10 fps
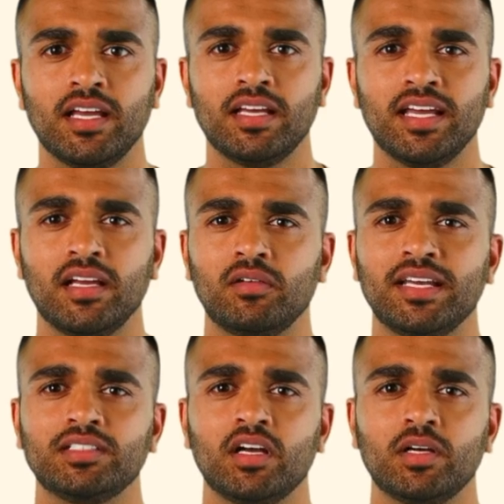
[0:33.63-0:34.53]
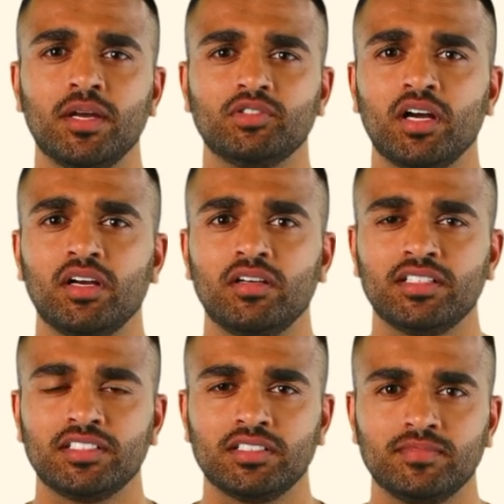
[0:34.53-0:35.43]
Now, let's talk about drug
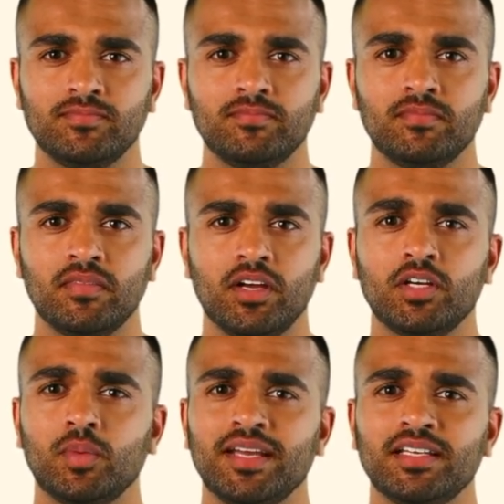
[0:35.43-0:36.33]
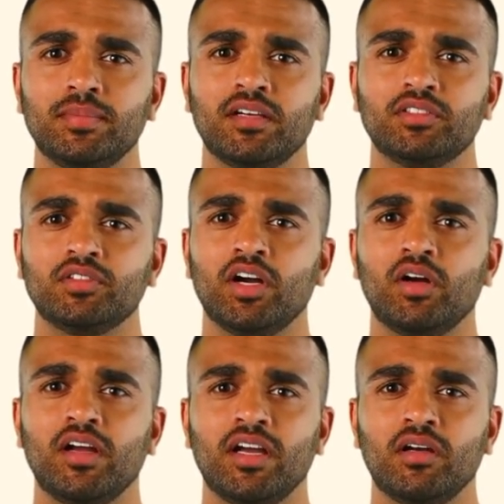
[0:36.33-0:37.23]
cards. Here's what a typical drug
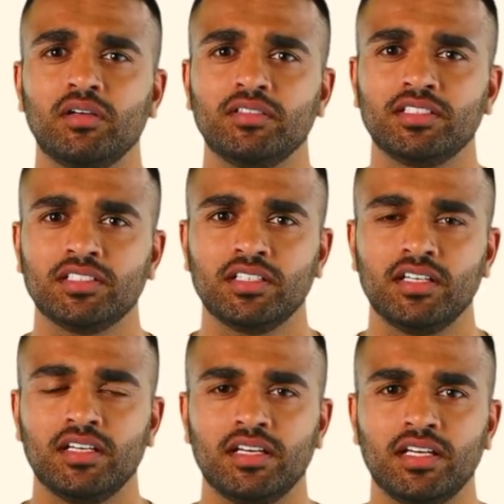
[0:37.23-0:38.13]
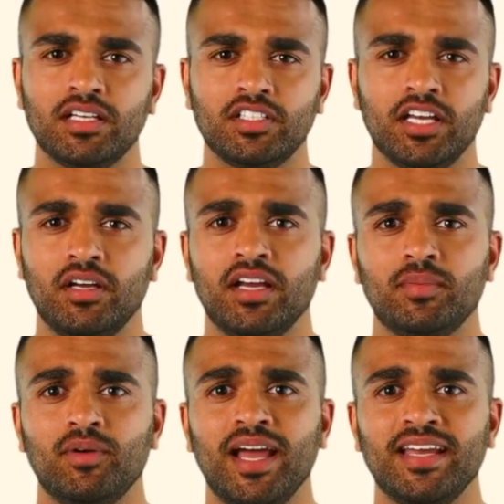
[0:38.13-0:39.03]
card includes. Generic
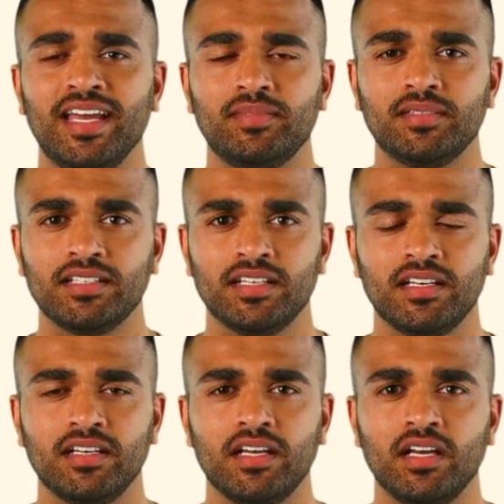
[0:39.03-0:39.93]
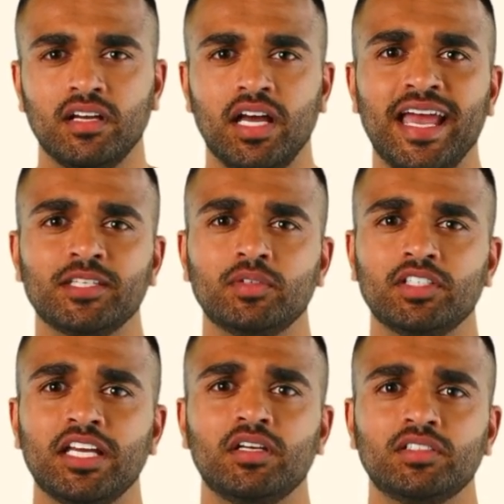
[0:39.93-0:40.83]
and brand names. Class which
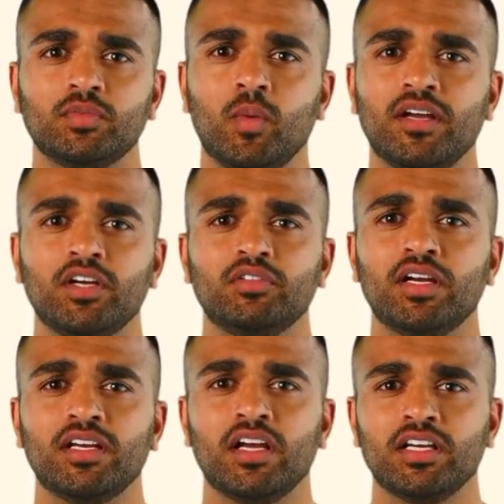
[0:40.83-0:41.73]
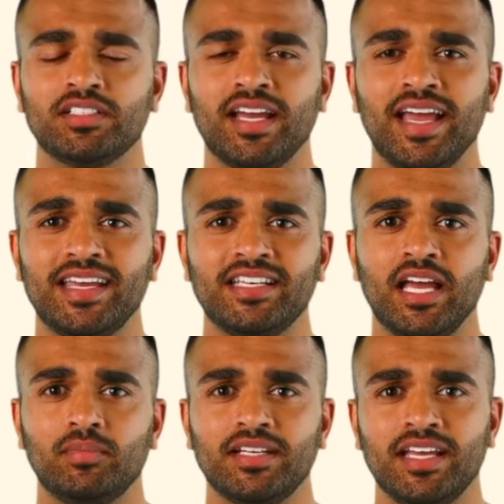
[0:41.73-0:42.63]
tells us what the drug does, like
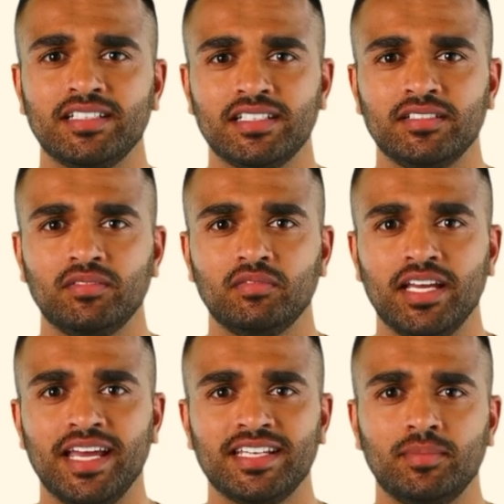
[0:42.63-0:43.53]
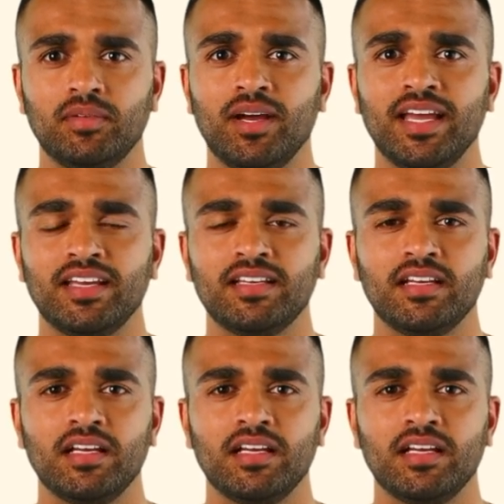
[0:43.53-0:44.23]
antihypertensive or antipyretic.